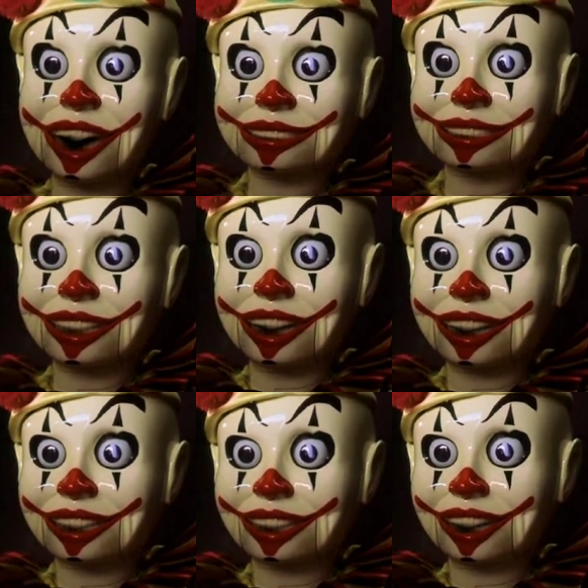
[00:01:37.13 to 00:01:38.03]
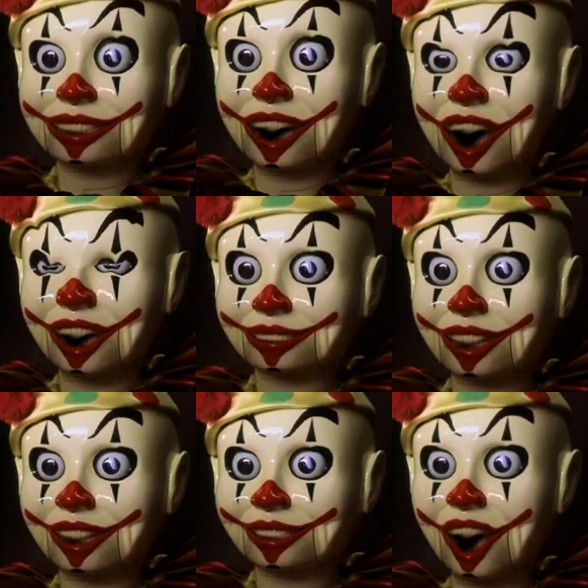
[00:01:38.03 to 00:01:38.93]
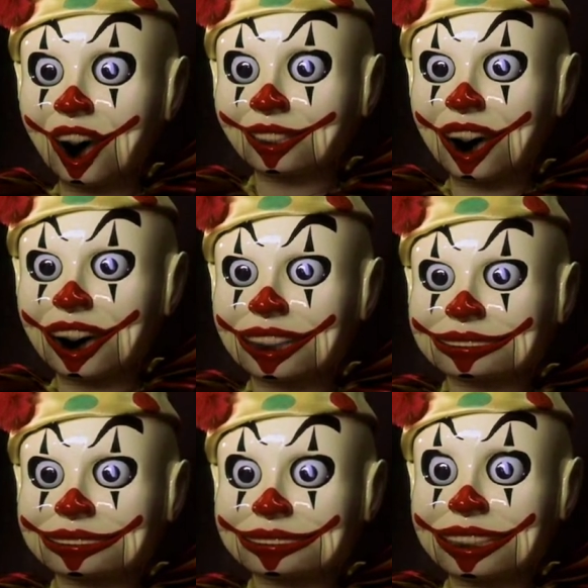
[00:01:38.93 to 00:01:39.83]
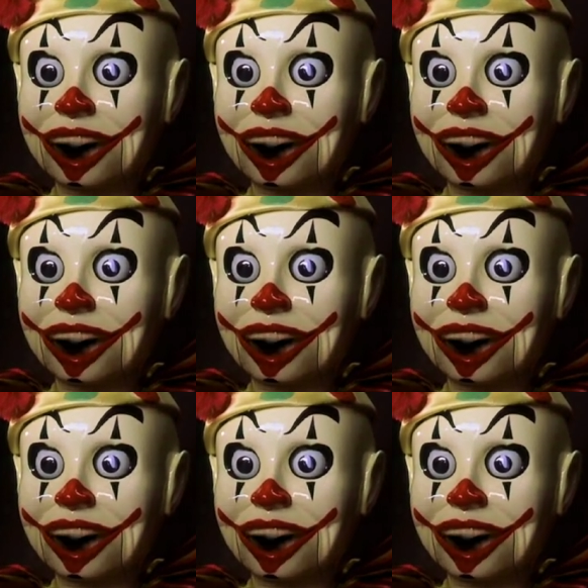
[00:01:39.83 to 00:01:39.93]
she is asking Google to